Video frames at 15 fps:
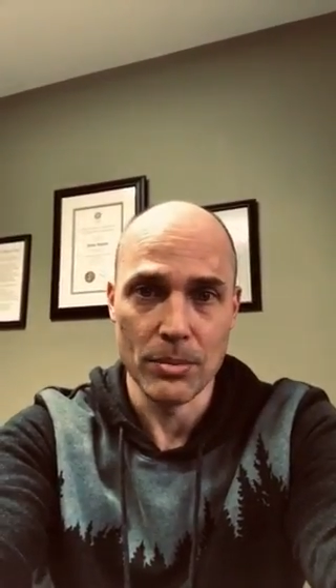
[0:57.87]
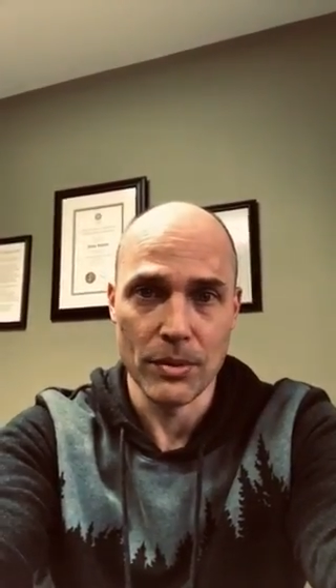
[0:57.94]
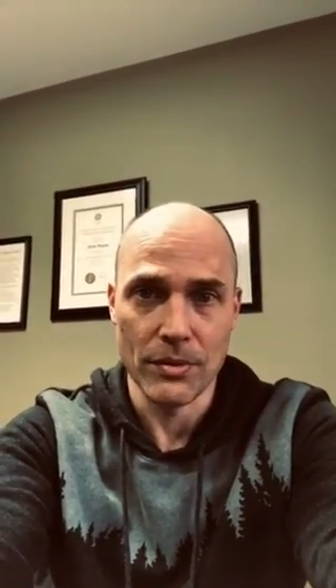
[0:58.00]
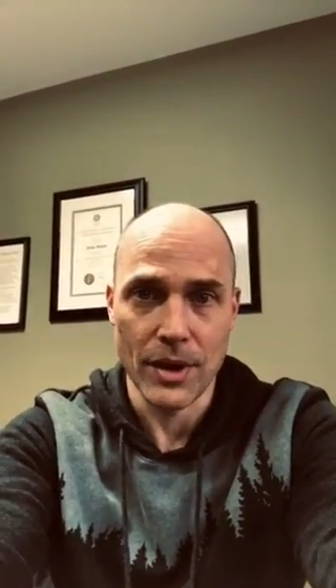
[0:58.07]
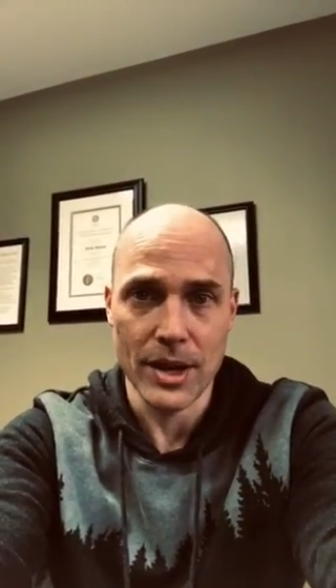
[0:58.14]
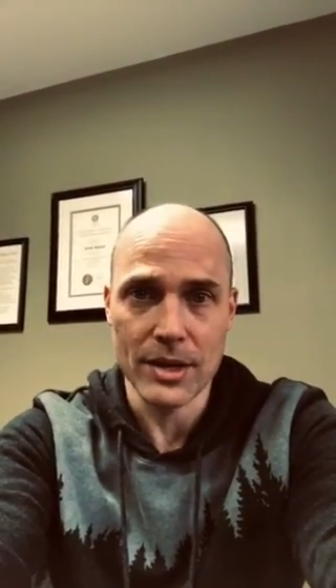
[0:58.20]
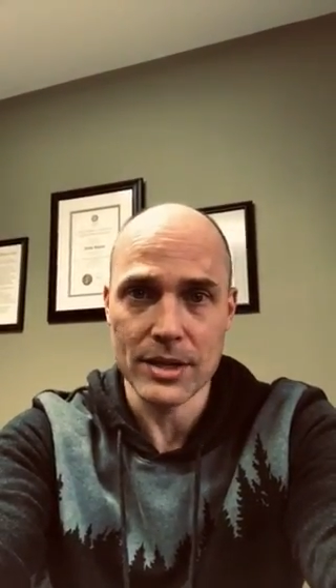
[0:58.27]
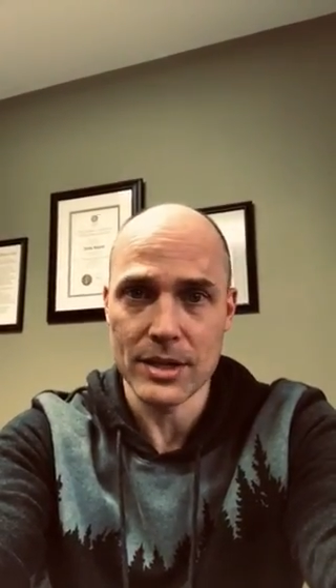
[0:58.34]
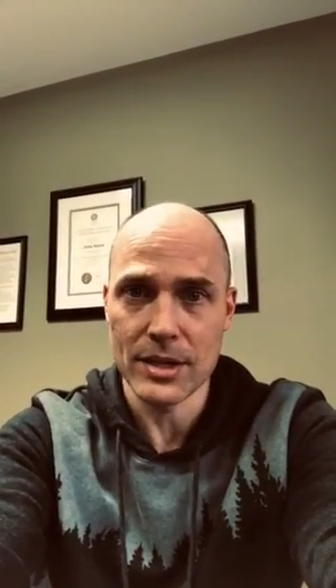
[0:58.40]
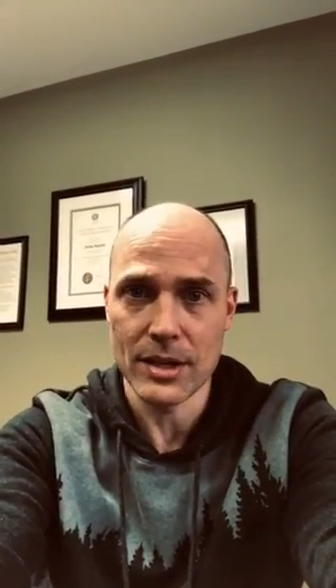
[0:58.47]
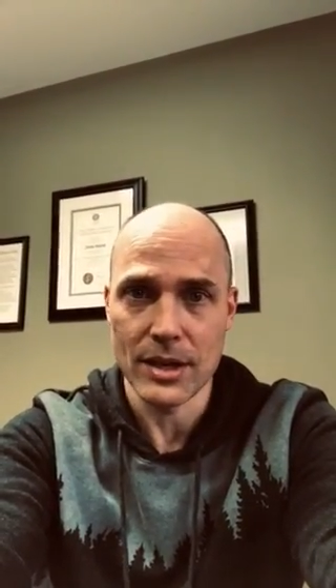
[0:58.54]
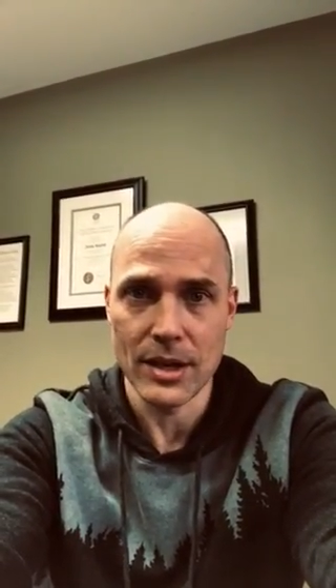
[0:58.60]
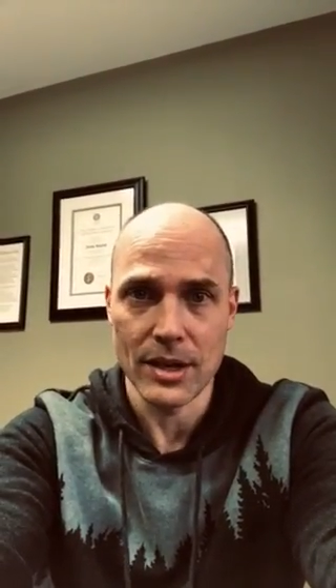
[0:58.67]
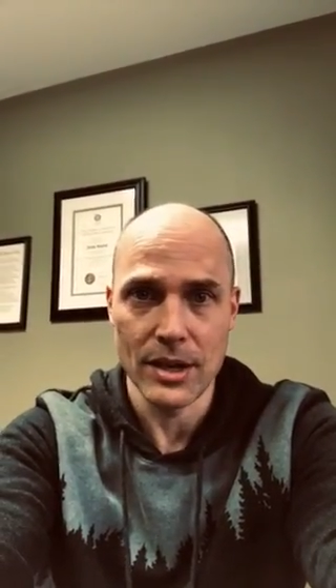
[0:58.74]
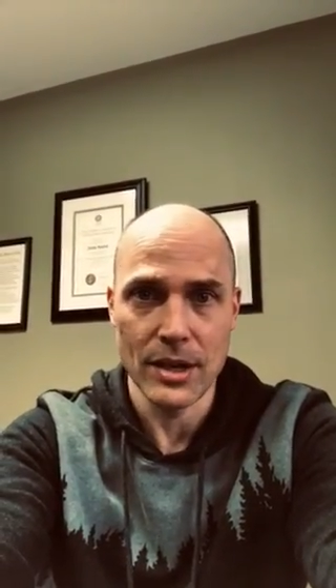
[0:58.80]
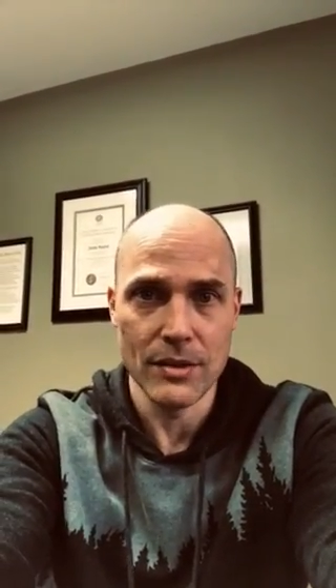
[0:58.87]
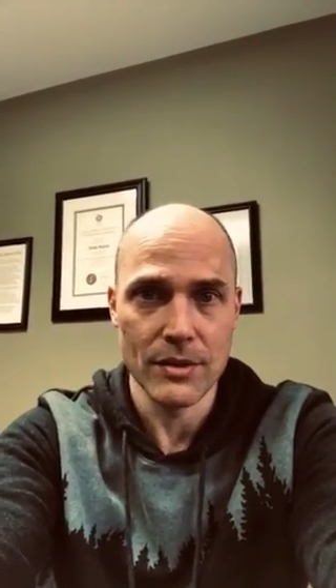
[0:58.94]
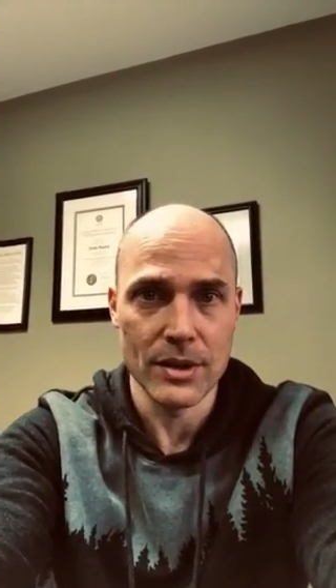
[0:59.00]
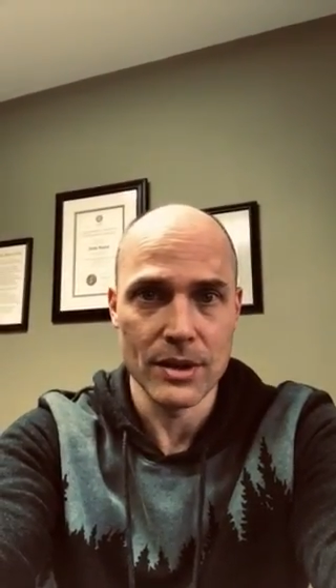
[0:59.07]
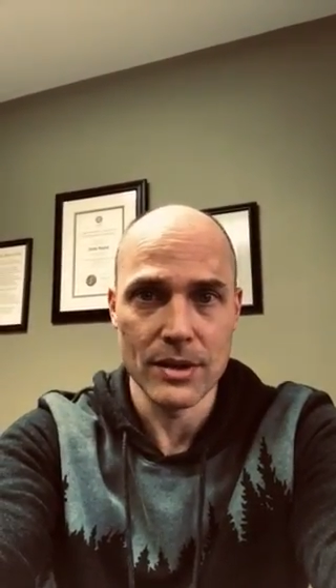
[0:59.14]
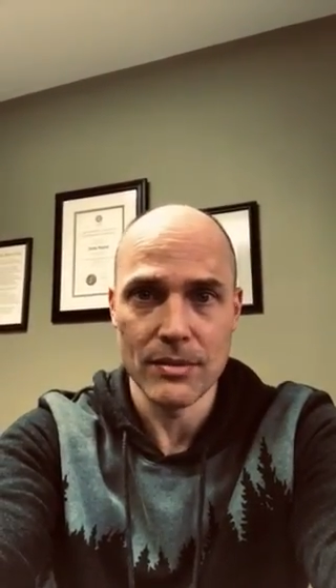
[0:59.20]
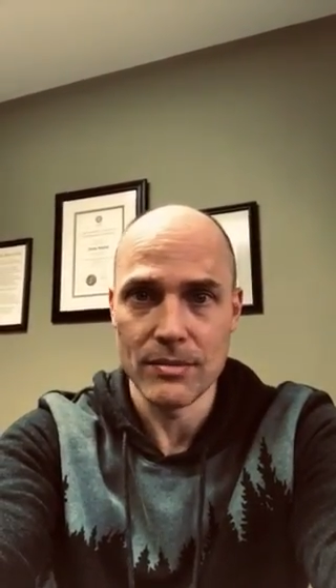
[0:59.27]
prevent
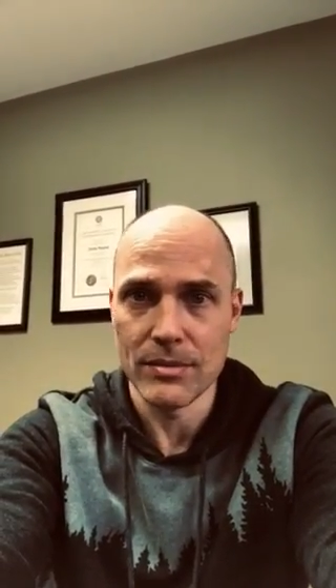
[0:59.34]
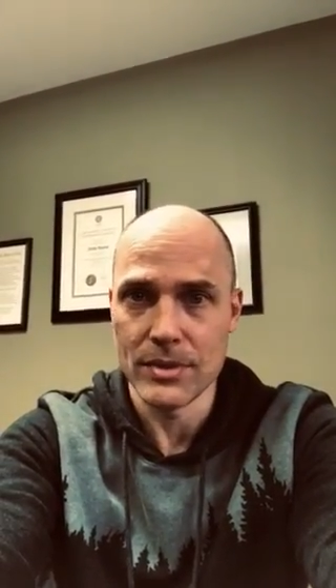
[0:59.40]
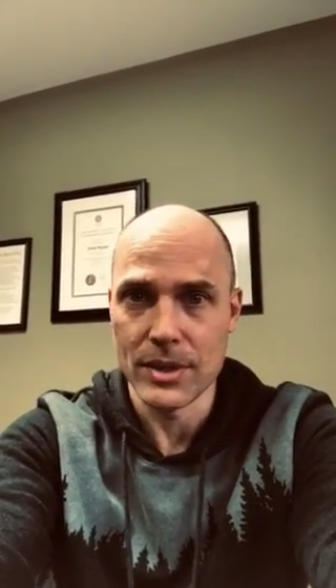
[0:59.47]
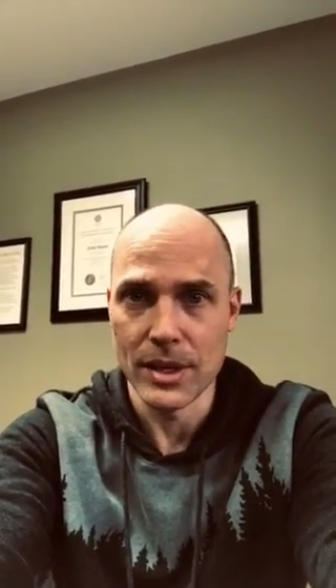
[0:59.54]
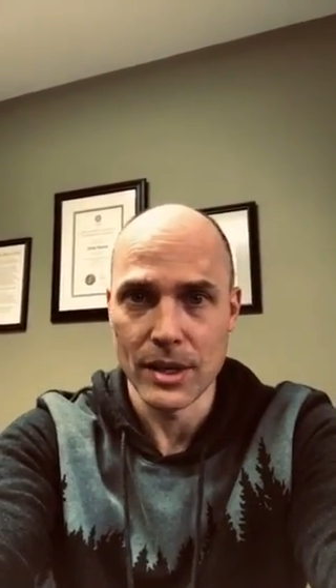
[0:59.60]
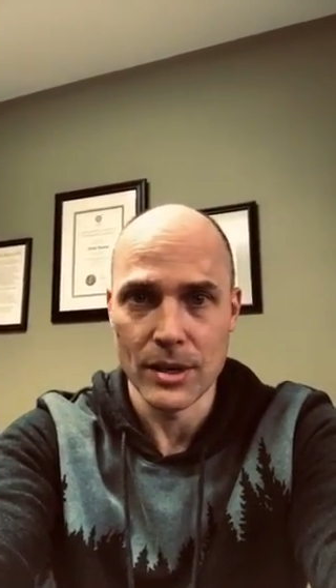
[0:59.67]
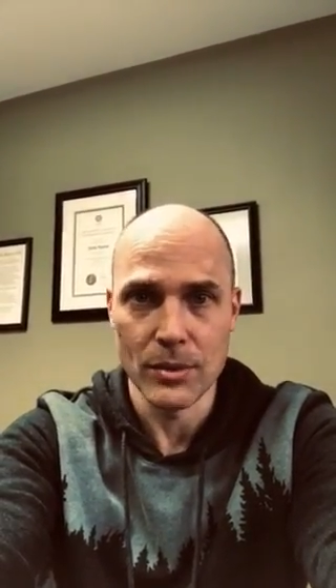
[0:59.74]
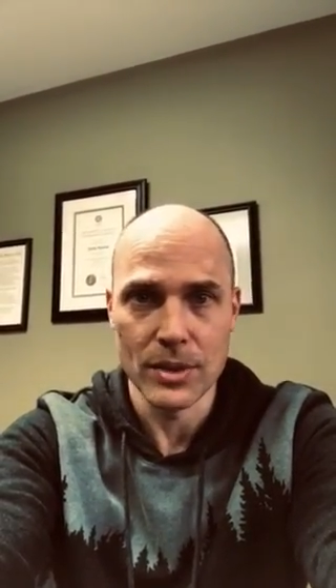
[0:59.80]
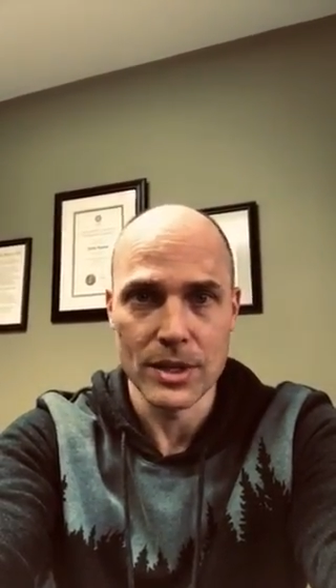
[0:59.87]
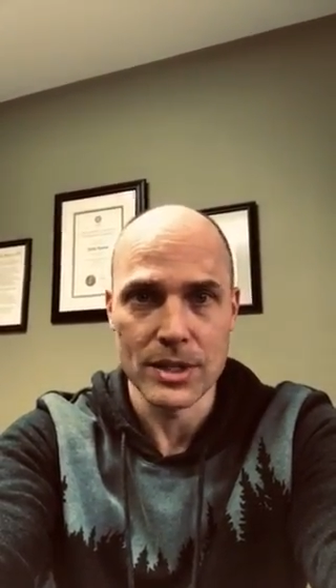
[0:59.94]
even dealing with